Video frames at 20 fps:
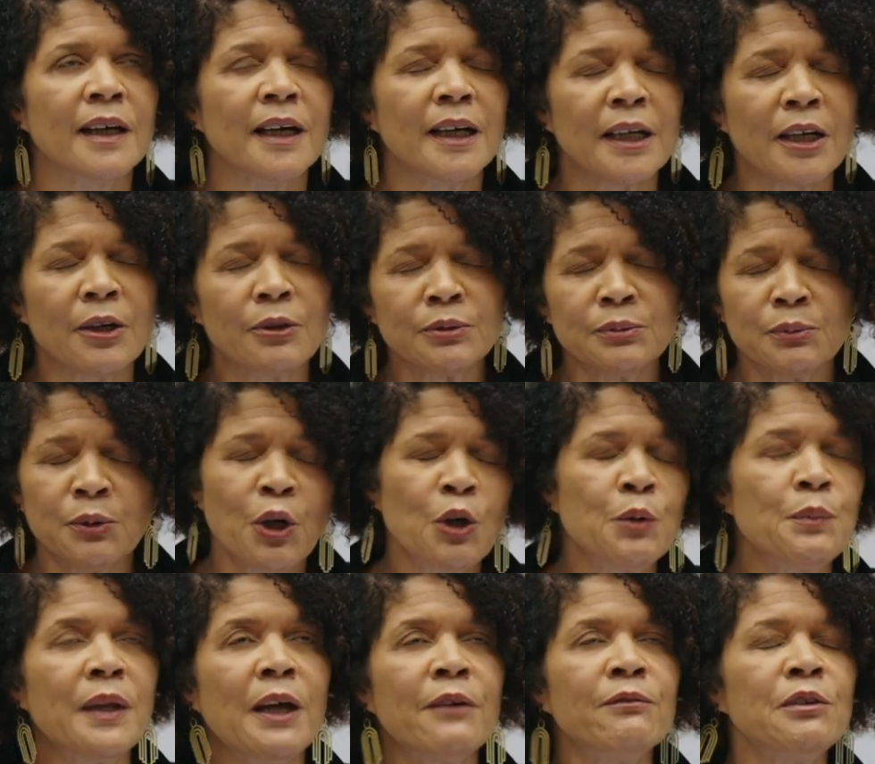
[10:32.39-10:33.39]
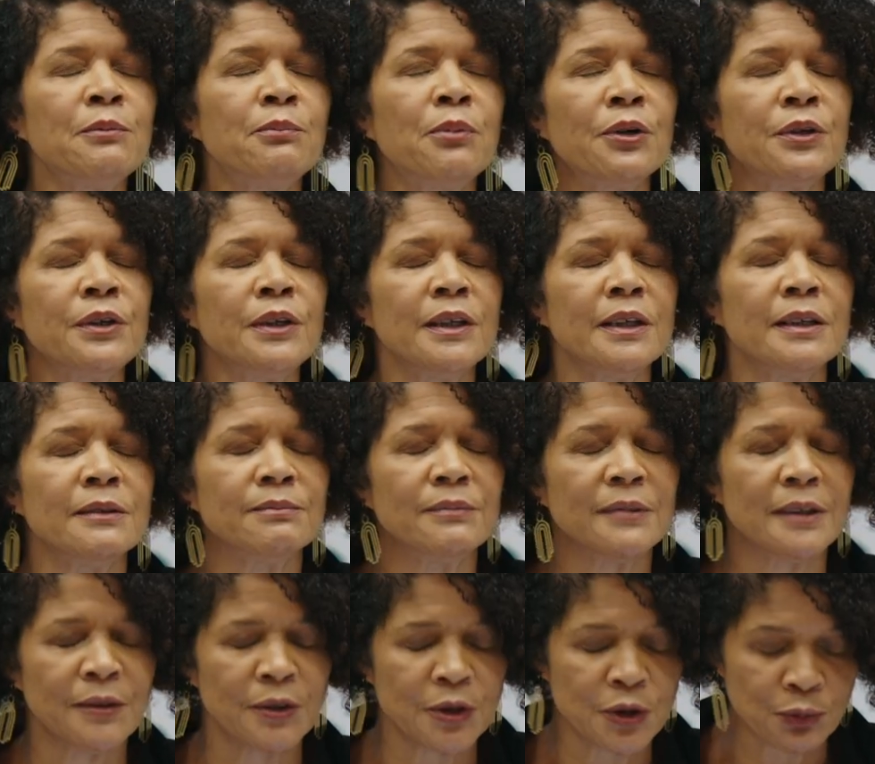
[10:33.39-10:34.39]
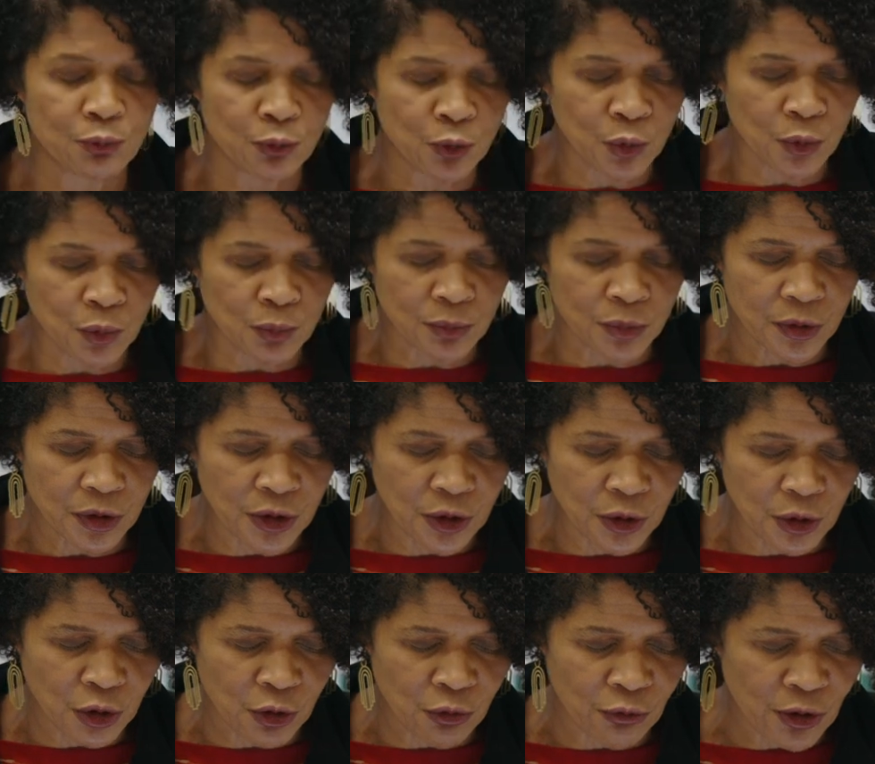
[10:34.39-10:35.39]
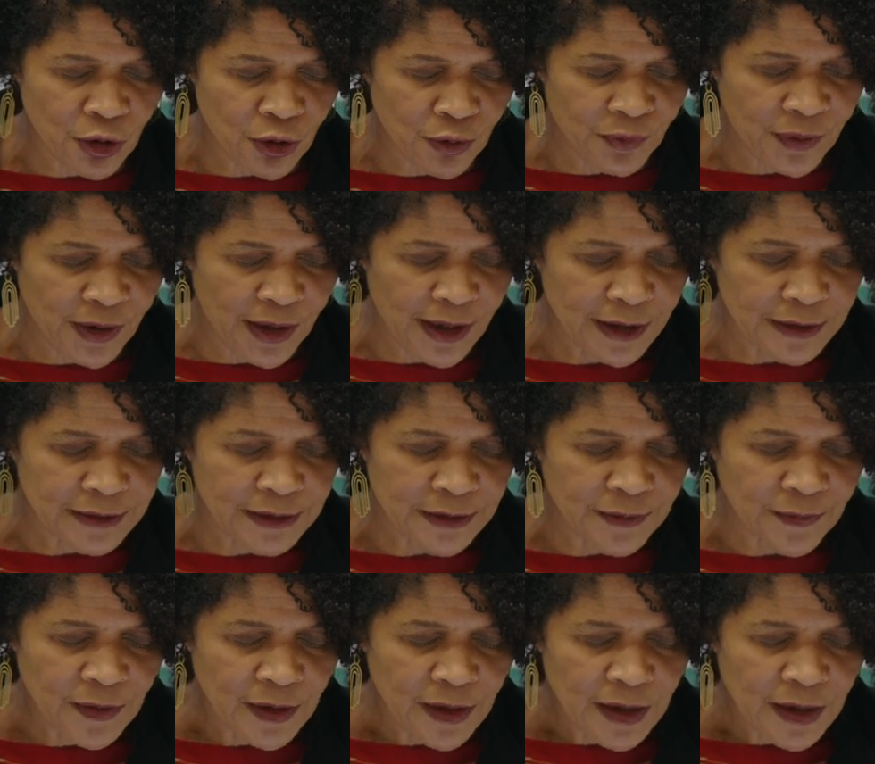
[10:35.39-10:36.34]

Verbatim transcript: And I would, we hope that everybody in this room could agree on that.